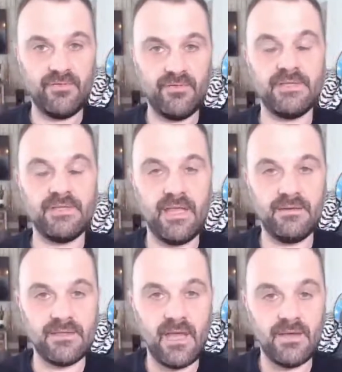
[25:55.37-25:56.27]
on the front
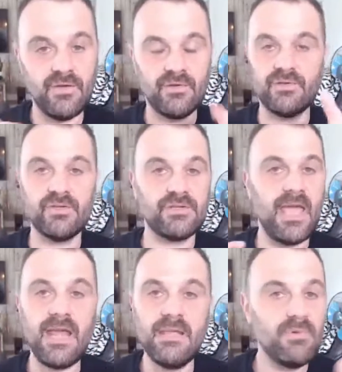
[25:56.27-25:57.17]
end and
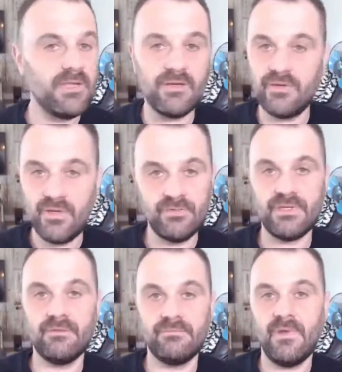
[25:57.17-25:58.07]
anybody could
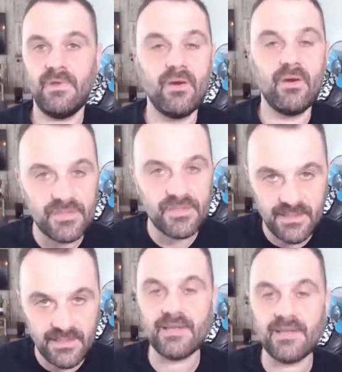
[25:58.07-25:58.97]
use it. And then
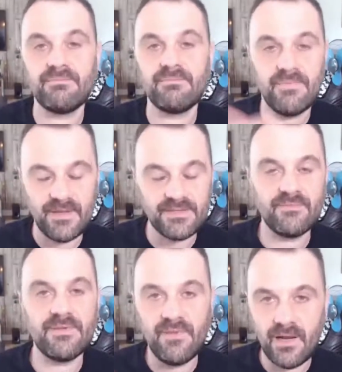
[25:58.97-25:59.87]
obviously as things
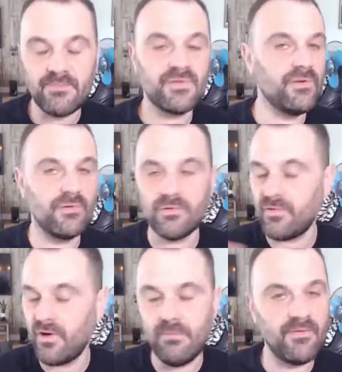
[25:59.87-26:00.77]
have developed, Google
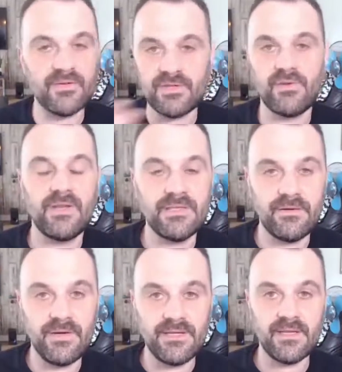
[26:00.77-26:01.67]
Chrome, everything's just got
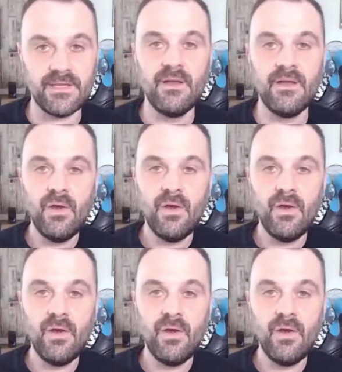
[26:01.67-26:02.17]
easier and easier.